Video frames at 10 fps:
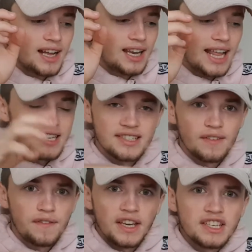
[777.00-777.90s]
Leicester
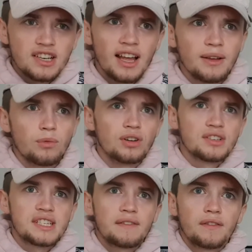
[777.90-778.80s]
finished like, what,
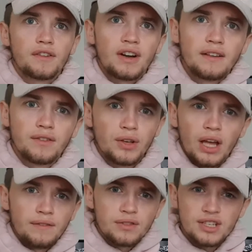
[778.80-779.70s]
7th or 8th or
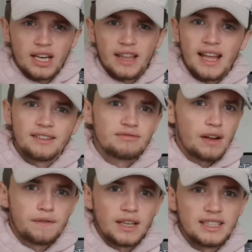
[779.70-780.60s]
9th or something like that?
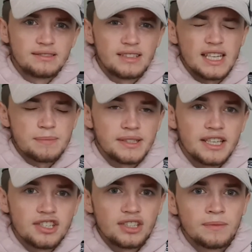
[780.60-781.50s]
Roughly this
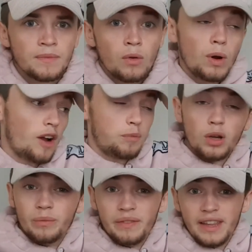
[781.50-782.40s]
position. We're up
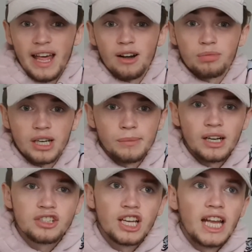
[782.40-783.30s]
them now, pretty
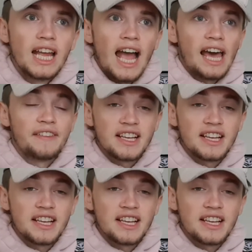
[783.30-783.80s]
much. And they